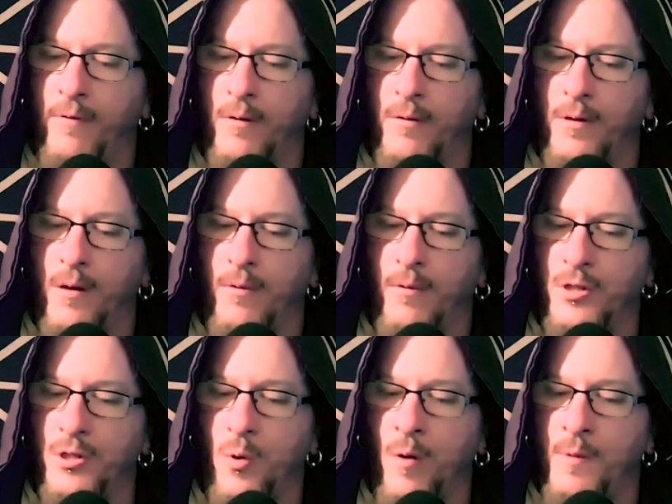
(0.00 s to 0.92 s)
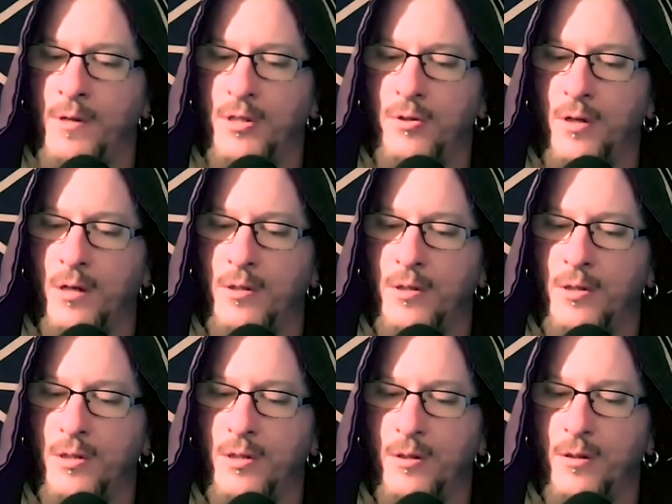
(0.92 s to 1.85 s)
or, you know, the storm is,
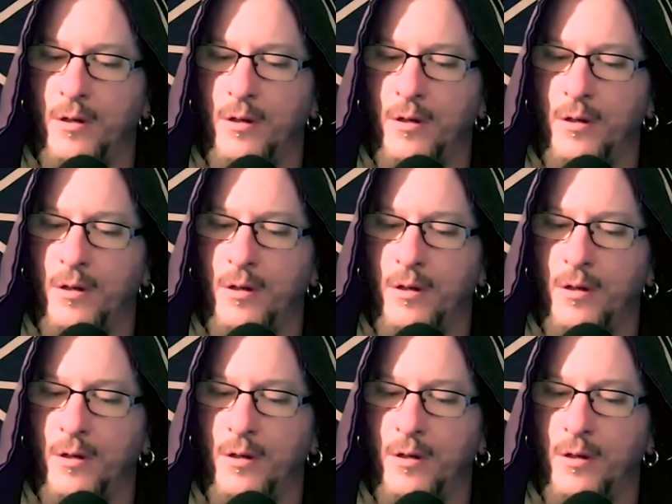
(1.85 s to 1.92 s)
is,